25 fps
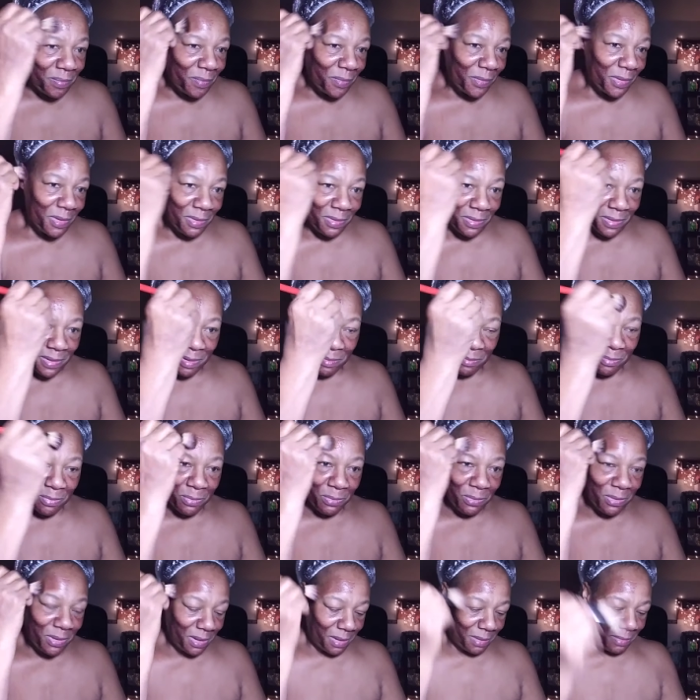Isn't that
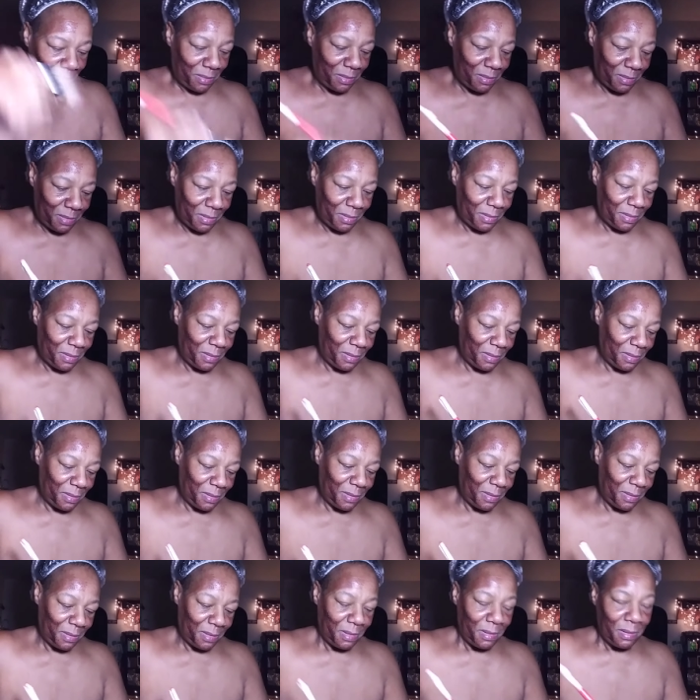pretty?
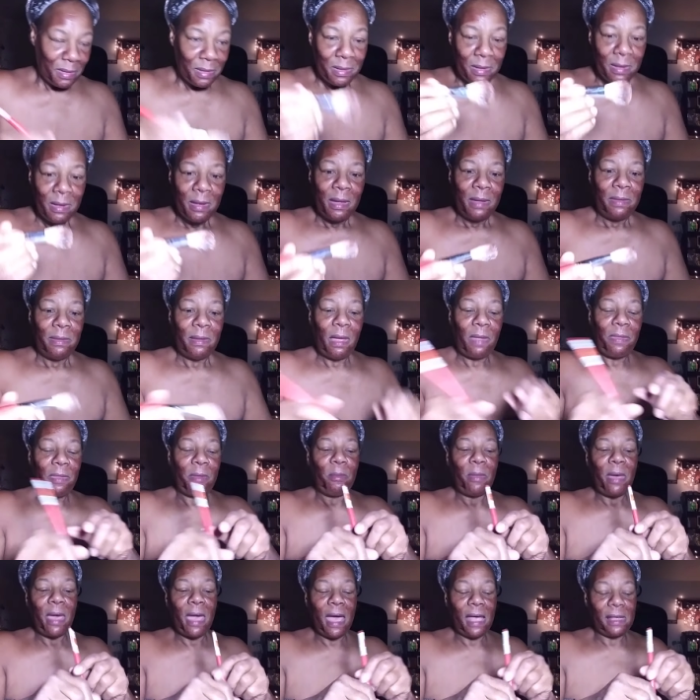Now the
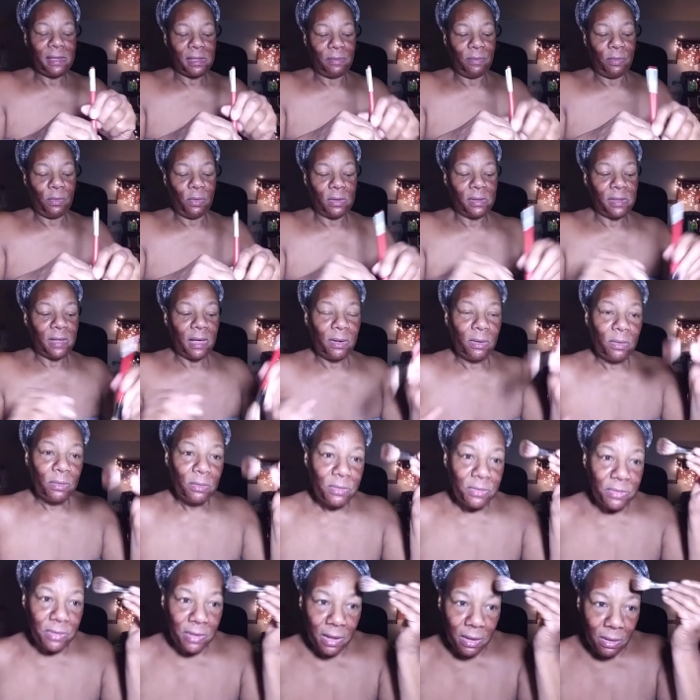mask, of course, I don't
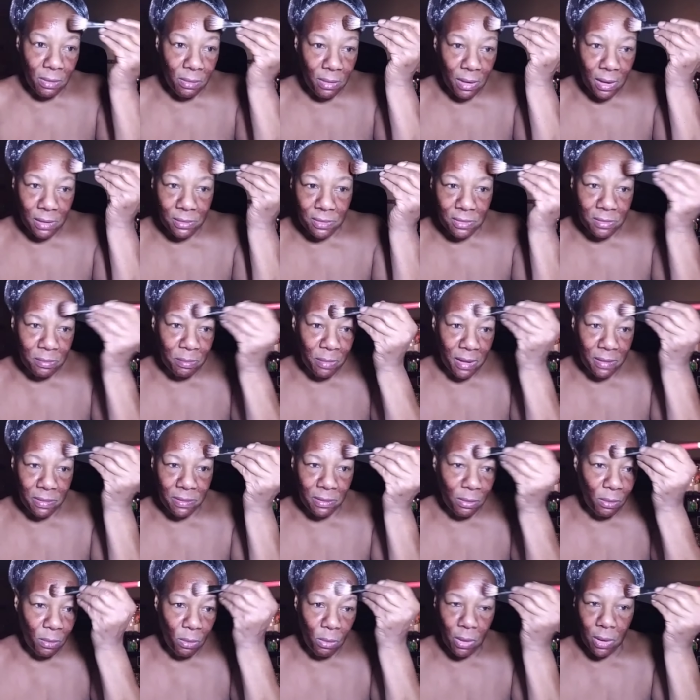sell. I just make
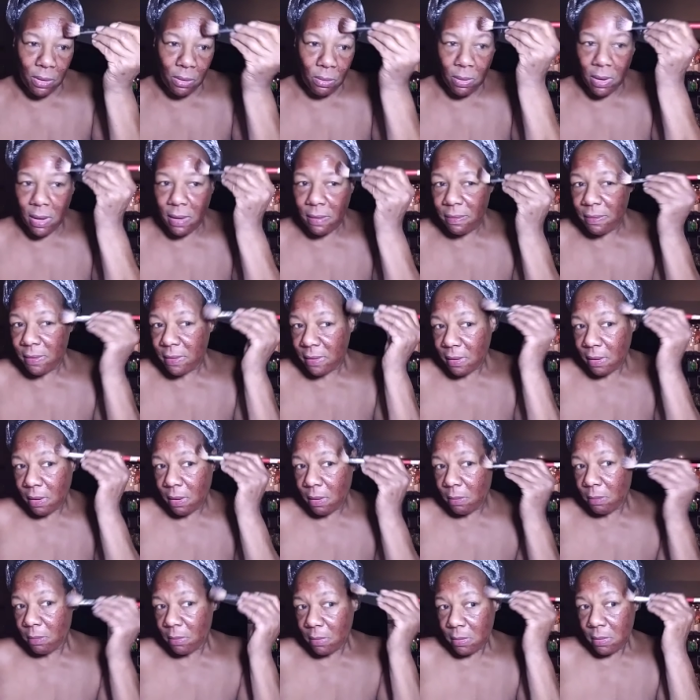the oil and
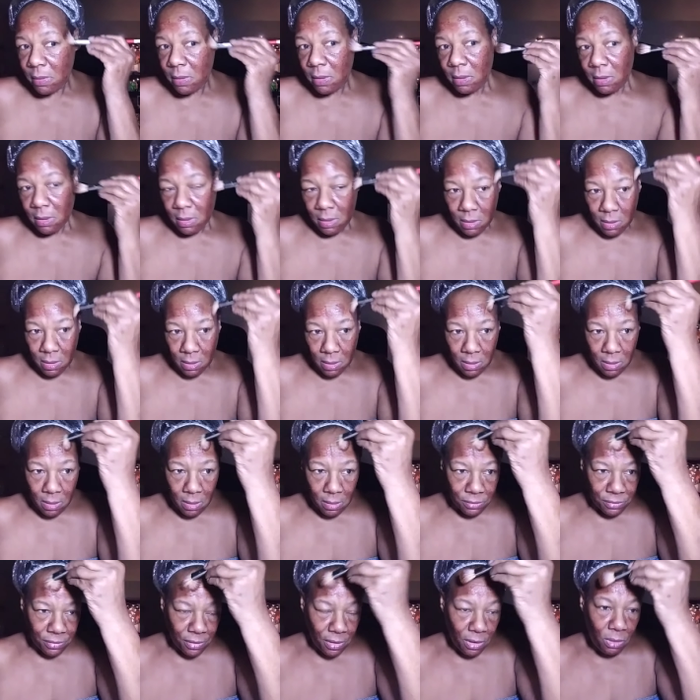the
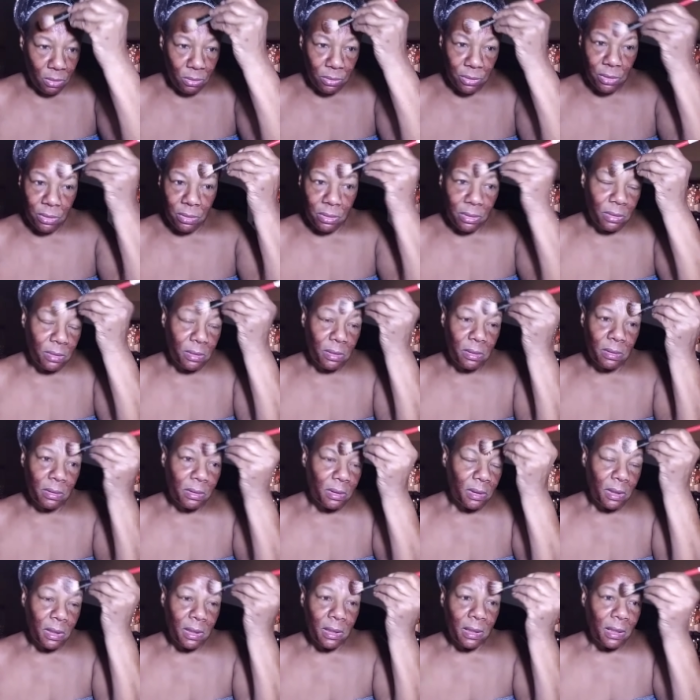toner.
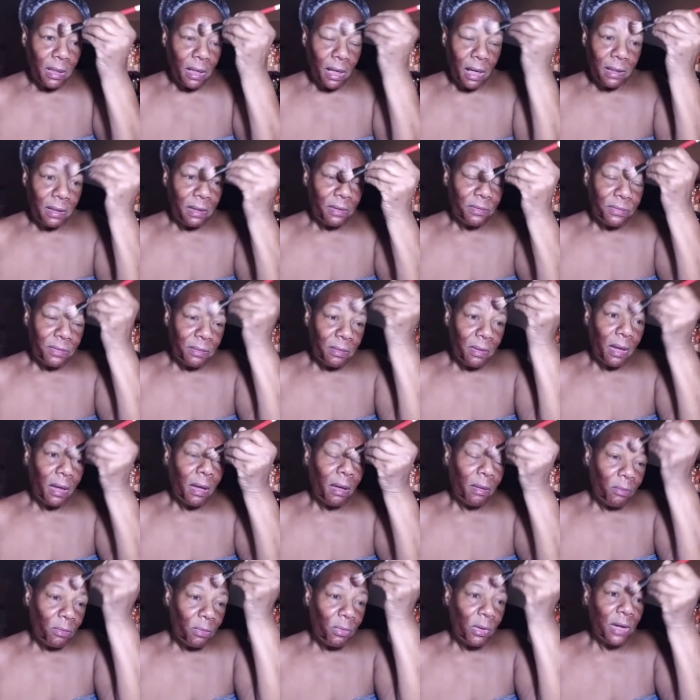And this
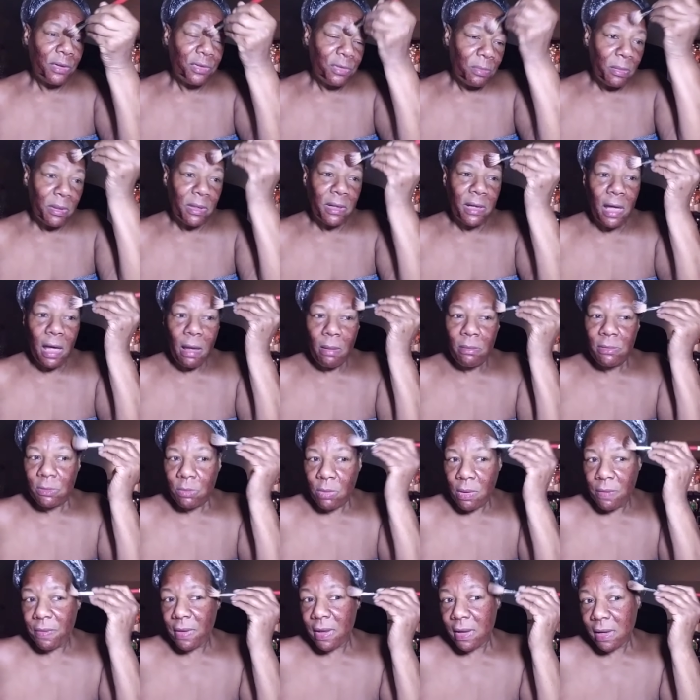regimen comes
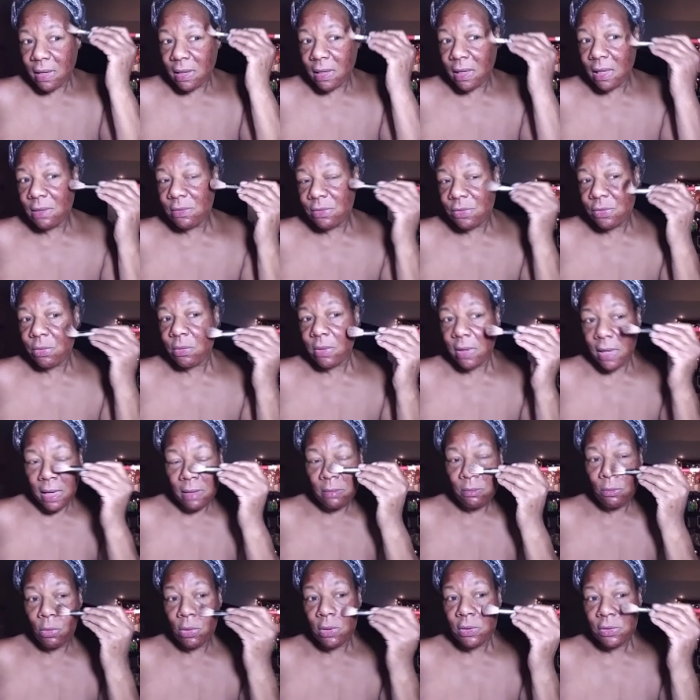with a cleanser
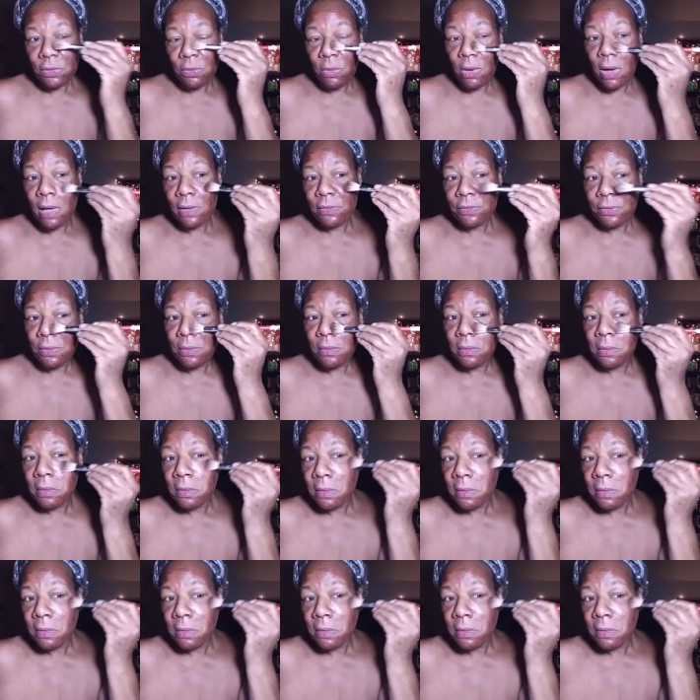and moisturizer